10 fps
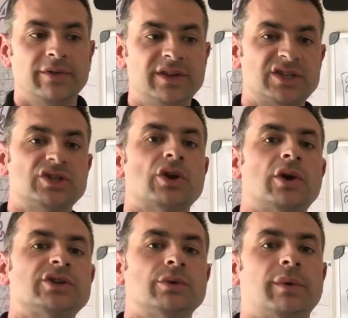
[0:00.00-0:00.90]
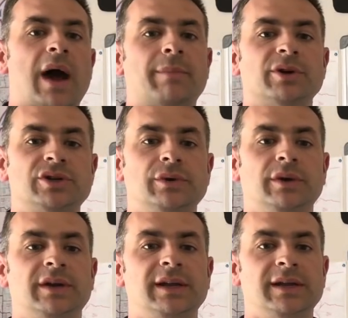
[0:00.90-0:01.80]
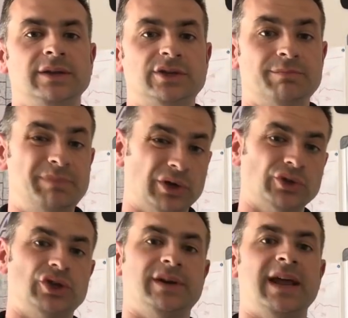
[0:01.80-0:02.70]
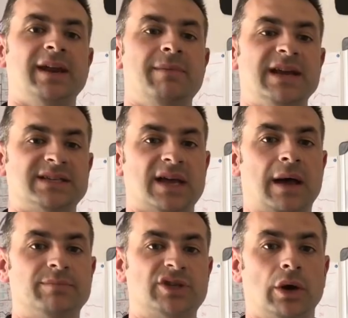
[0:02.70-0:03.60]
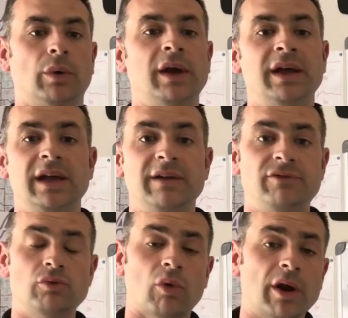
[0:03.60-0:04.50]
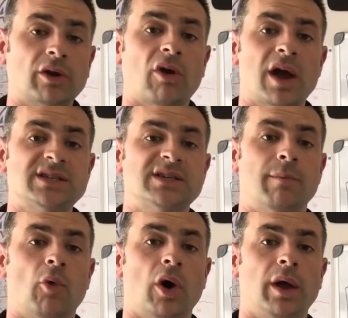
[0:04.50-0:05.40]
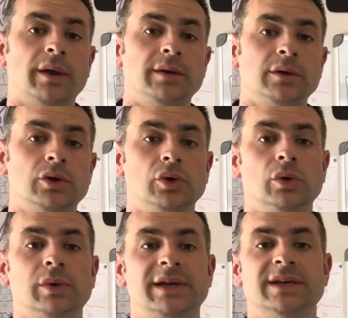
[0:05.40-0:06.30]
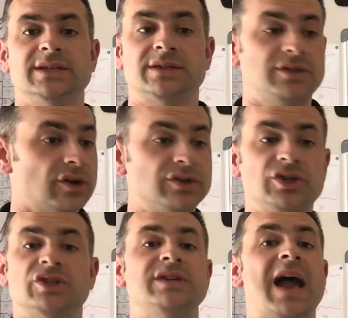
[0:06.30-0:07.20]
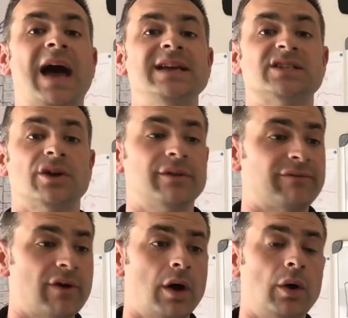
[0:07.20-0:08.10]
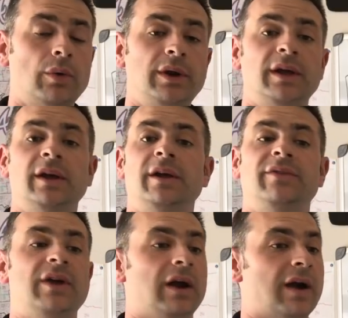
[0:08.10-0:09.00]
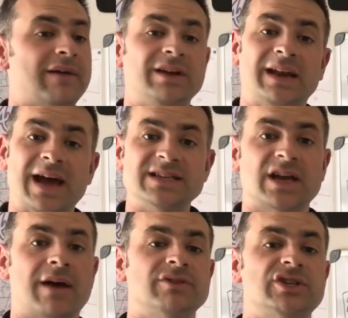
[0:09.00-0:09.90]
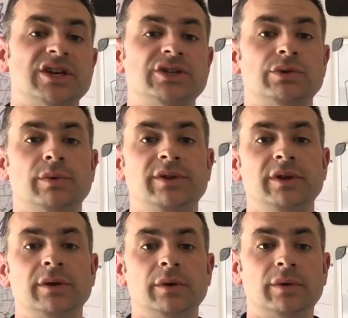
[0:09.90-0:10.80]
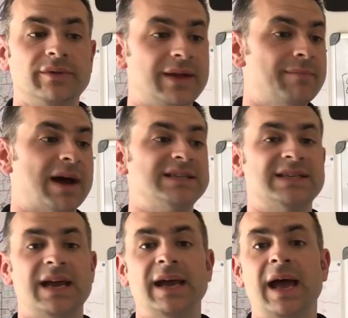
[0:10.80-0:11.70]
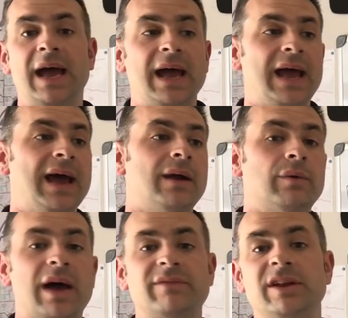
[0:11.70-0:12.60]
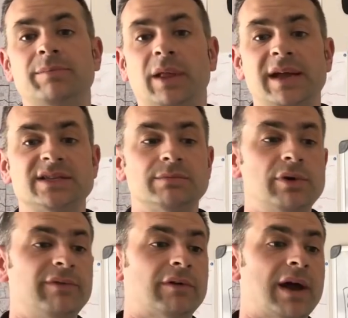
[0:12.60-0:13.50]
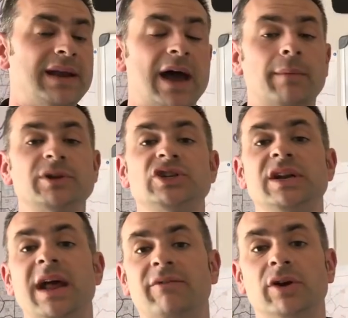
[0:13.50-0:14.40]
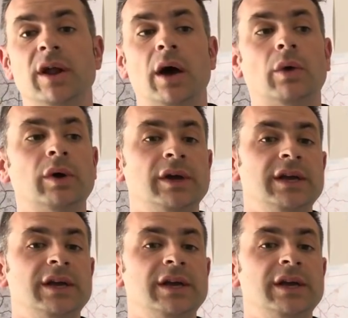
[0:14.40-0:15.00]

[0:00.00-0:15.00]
this is also an opportunity to build your database up. So if you run across someone they're just nice on the phone, they're having a nice conversation with you, they might say, hey, I don't have any plans of moving right now, but you never know.